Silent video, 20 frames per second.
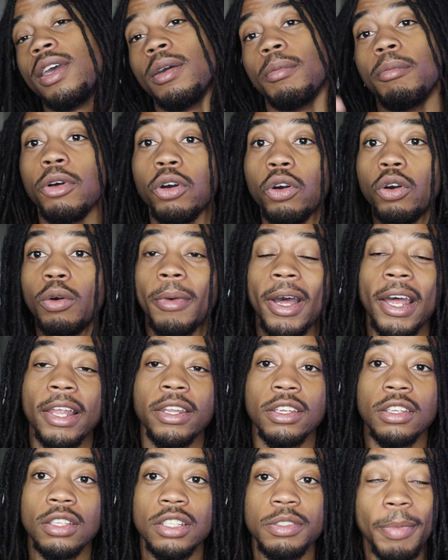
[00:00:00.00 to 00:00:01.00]
then boom, I
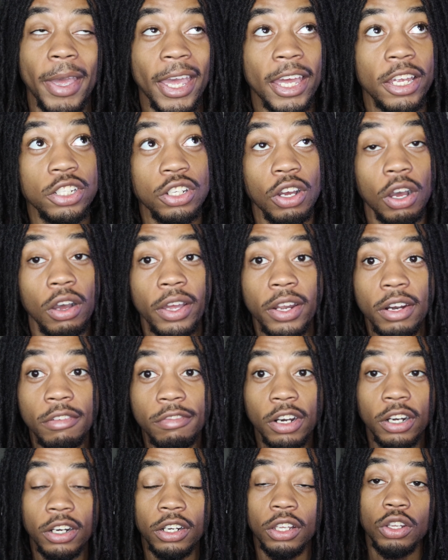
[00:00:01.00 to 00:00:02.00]
had this page called
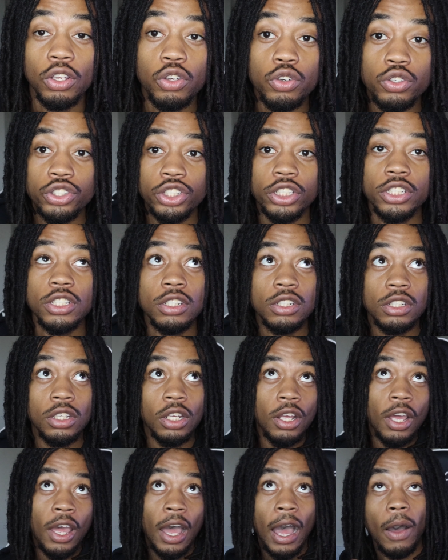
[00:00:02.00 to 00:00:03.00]
Inverted Illusion.
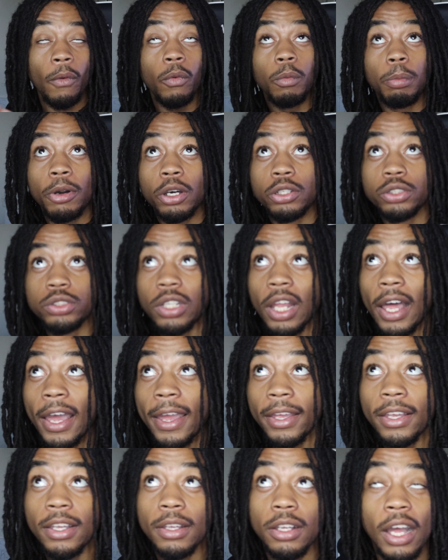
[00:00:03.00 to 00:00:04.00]
I would post
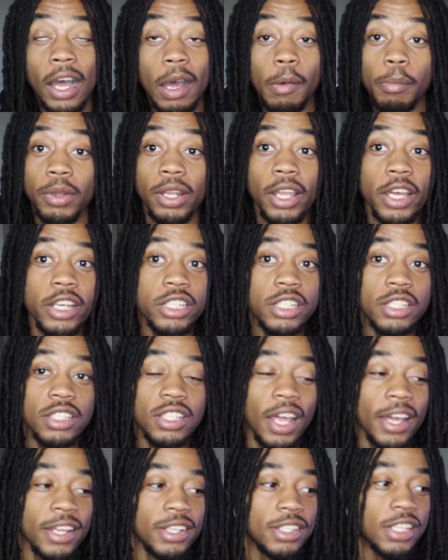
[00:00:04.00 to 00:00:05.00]
like compilations,
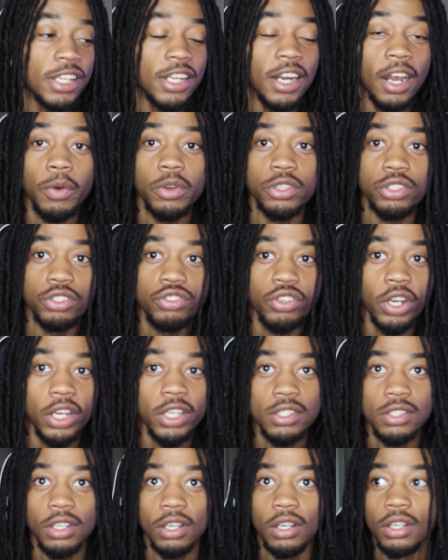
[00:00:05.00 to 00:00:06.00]
like 10 hours of
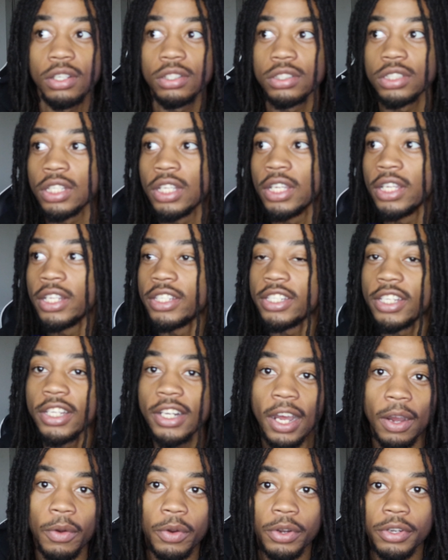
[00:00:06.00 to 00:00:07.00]
Drake songs,
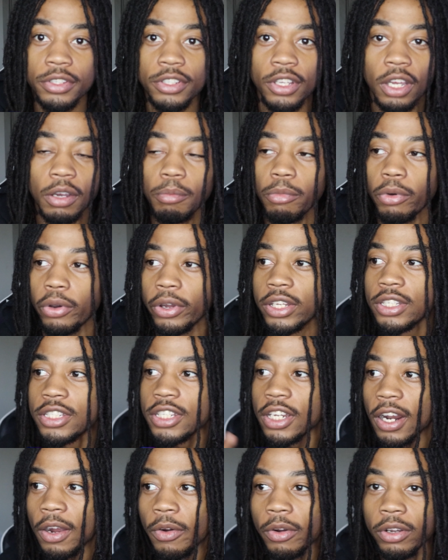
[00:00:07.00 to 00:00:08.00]
10 hour of Youngboy,
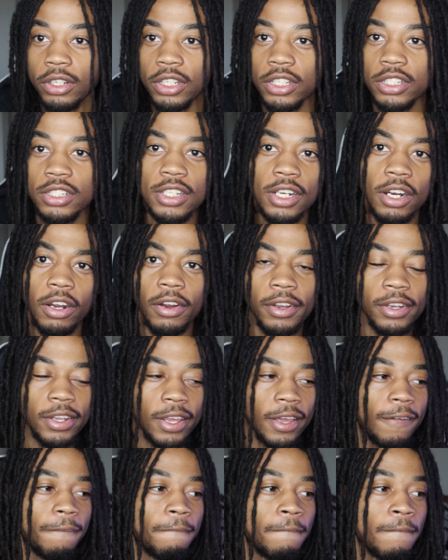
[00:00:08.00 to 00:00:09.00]
10 hour of this, 10 hour of
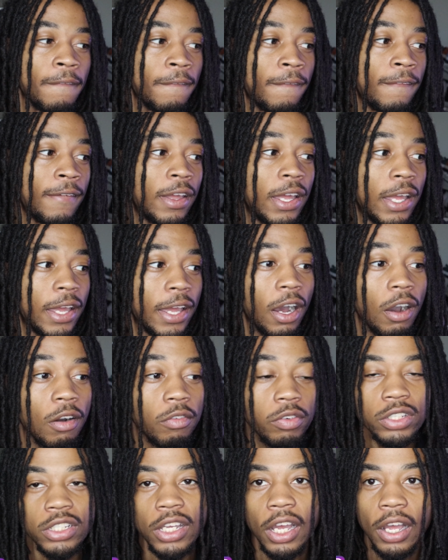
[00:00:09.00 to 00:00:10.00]
that. And
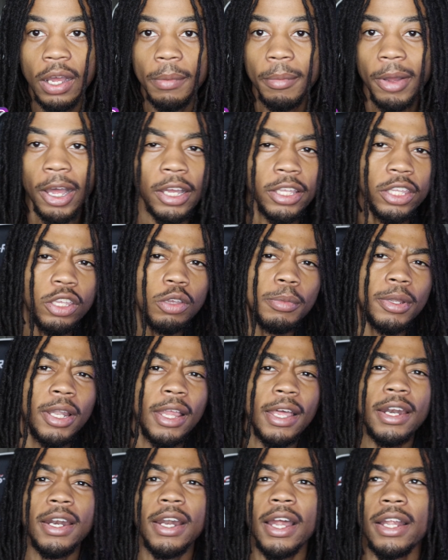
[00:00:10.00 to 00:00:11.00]
over time, I
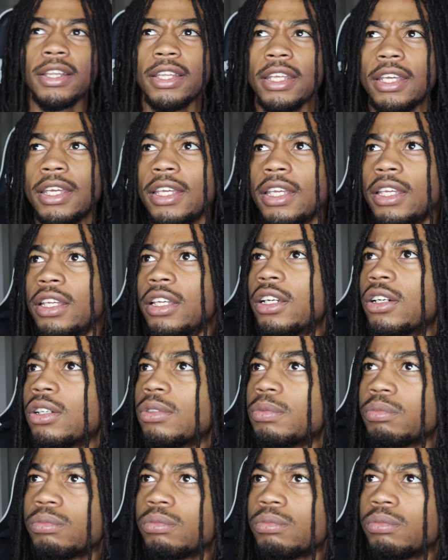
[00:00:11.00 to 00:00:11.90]
accumulated, I think,